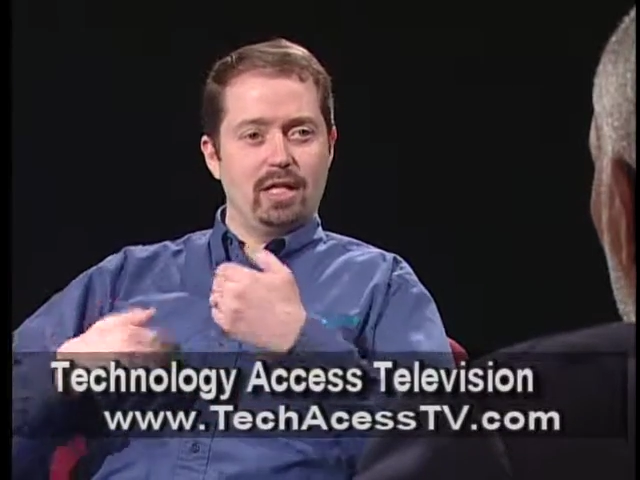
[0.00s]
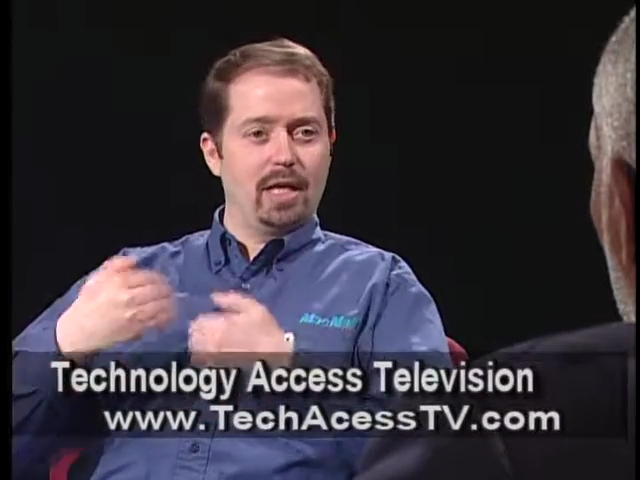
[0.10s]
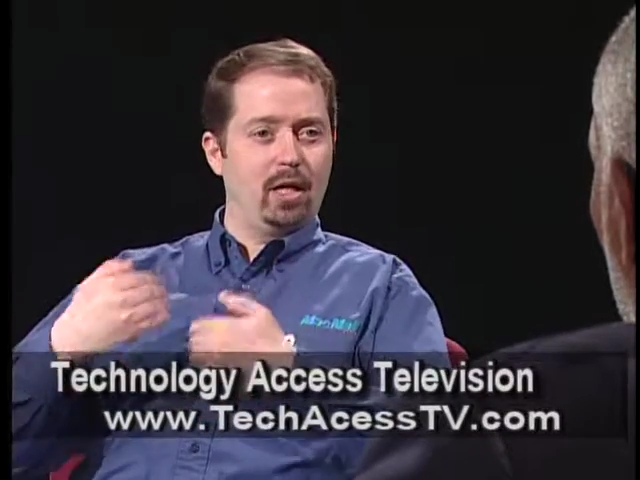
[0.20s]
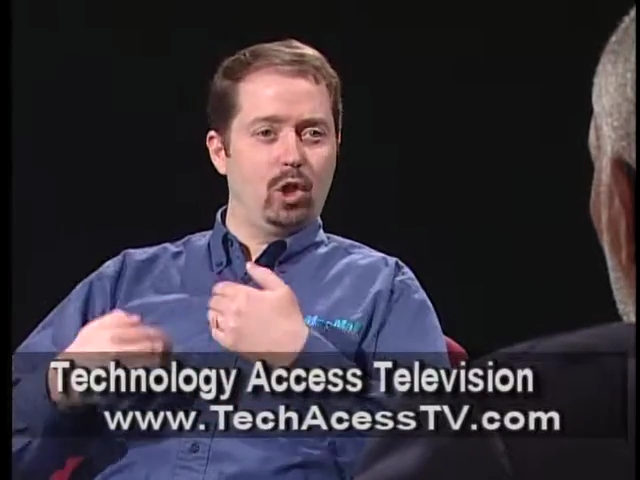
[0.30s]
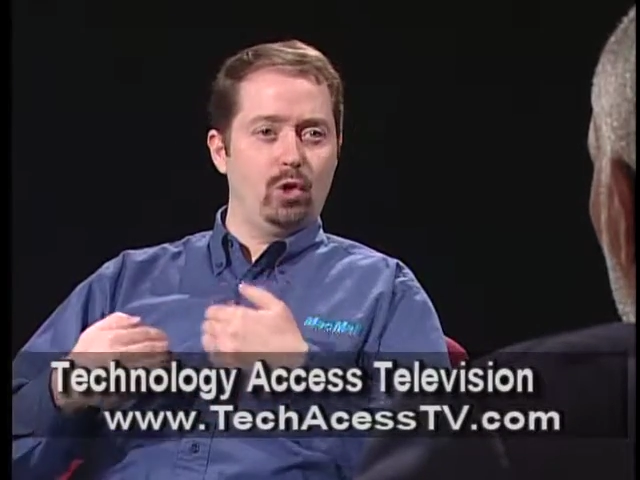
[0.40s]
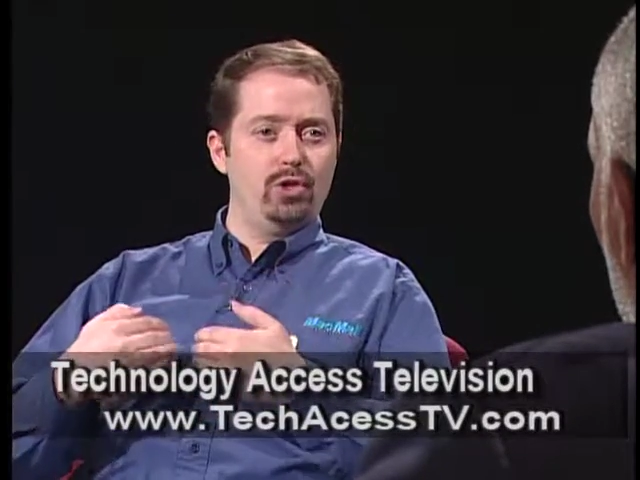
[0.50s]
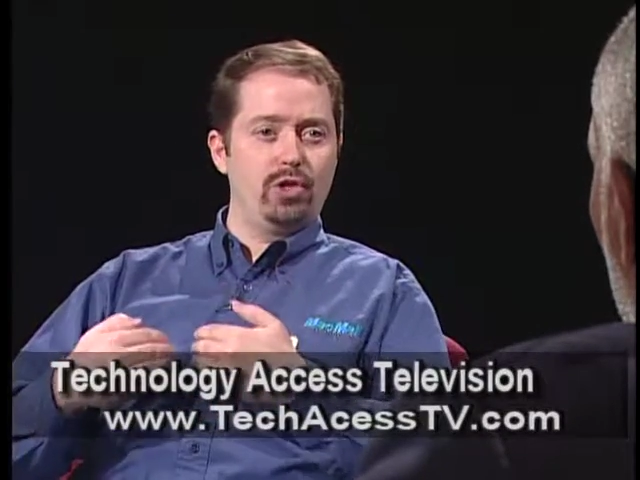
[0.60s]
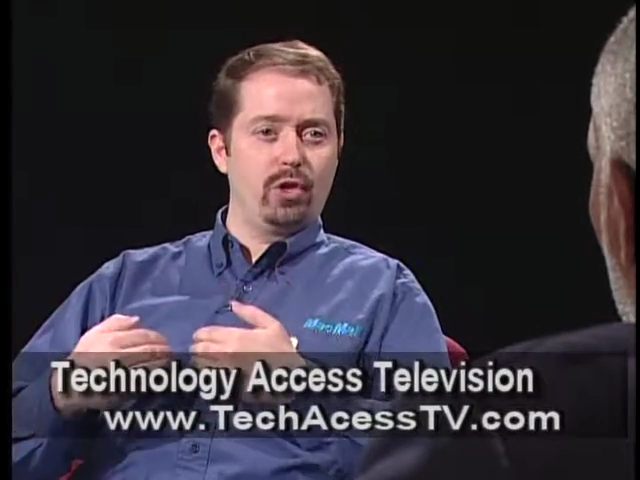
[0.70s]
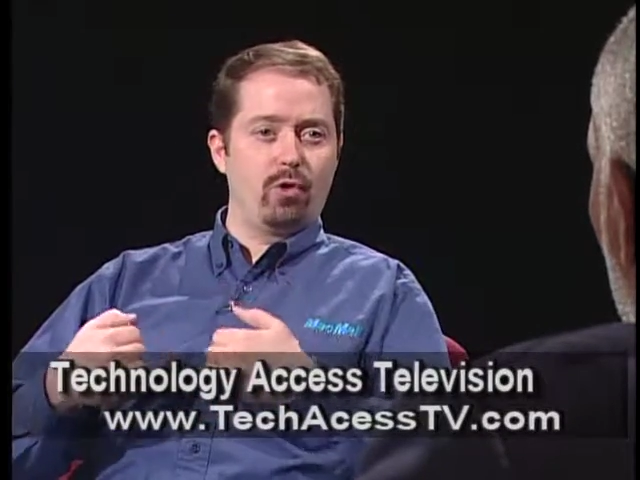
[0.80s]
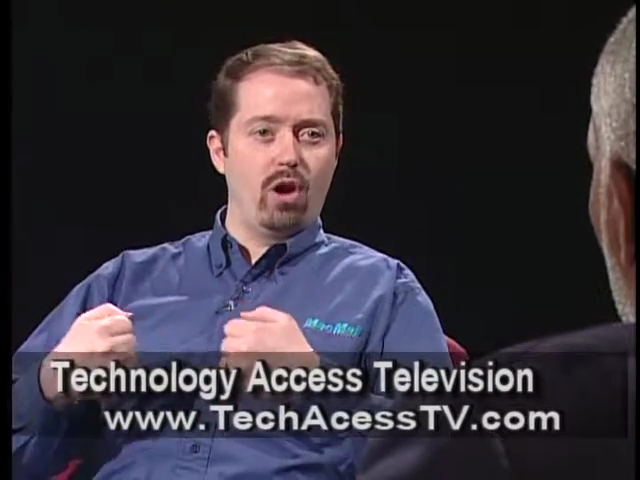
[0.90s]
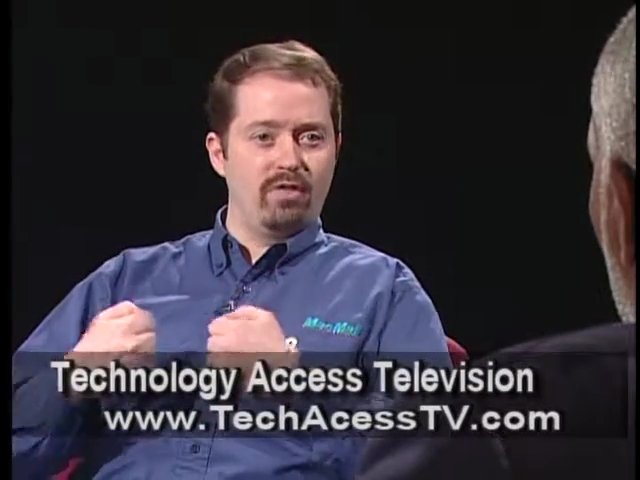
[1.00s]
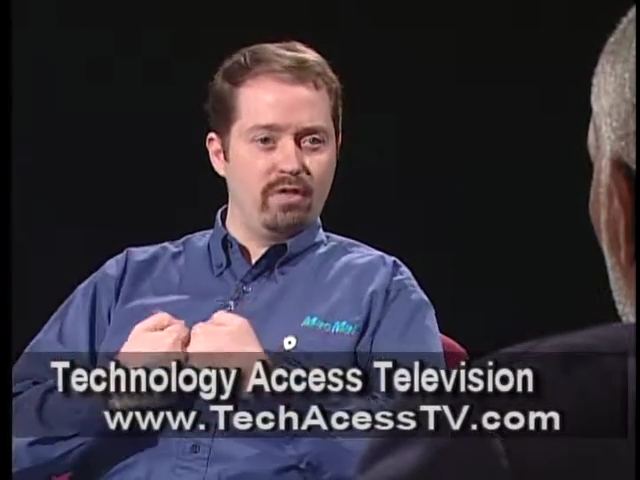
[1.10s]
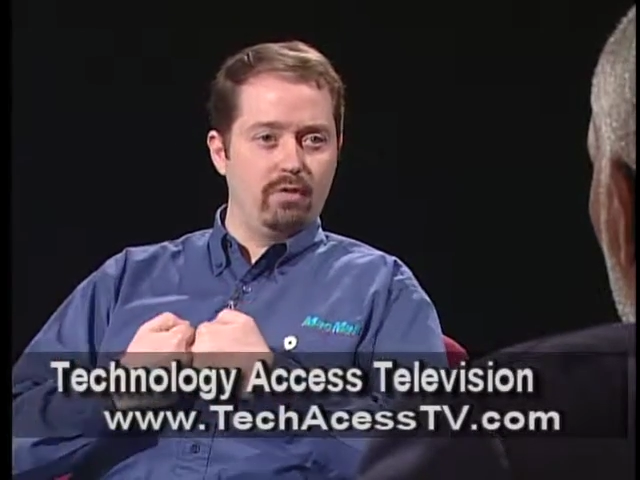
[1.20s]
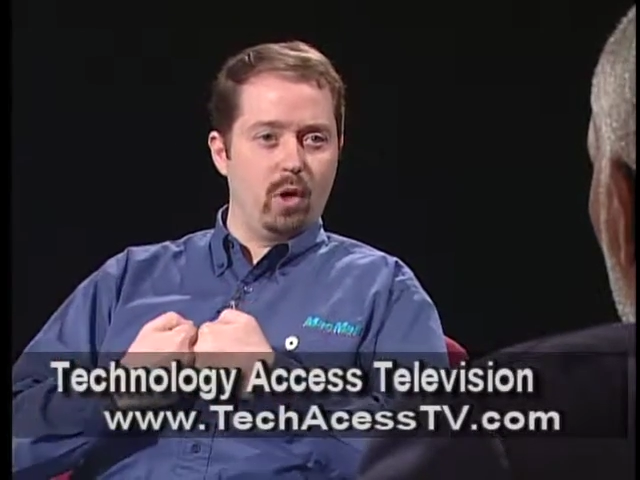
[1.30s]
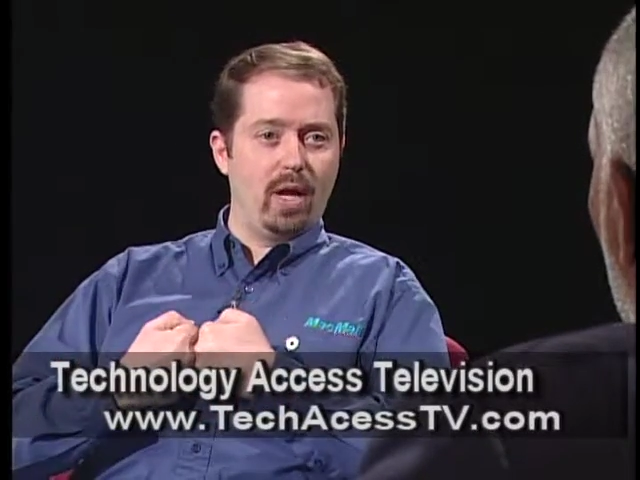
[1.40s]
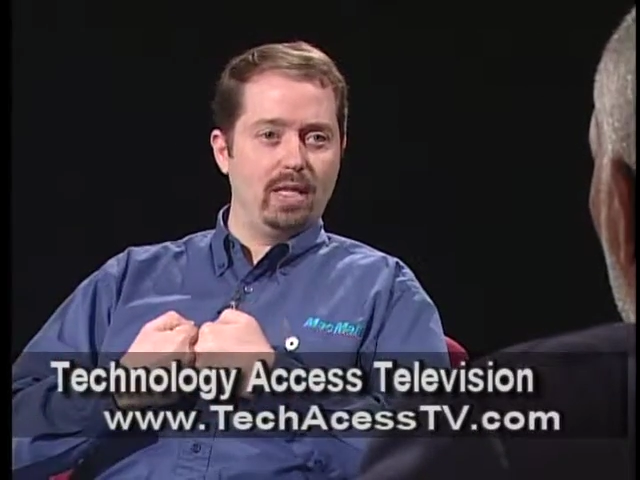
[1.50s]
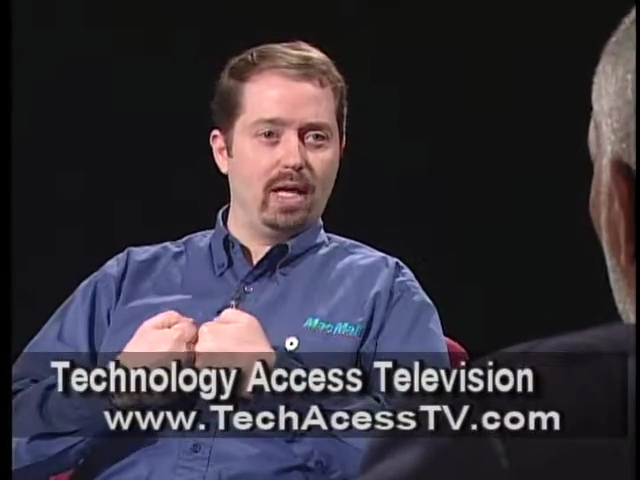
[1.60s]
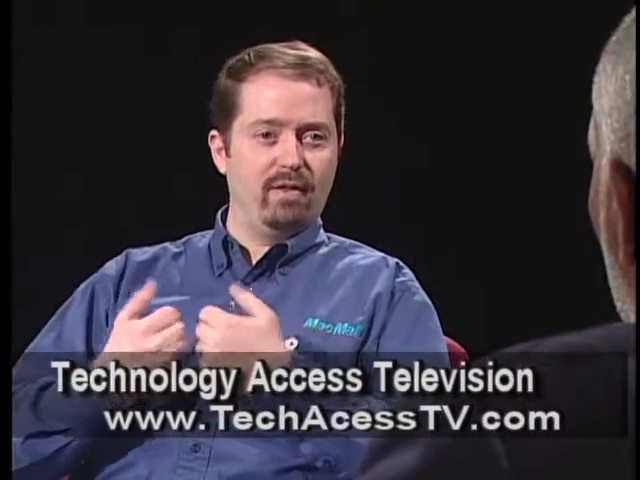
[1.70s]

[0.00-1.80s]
to kind of close each other off and go head to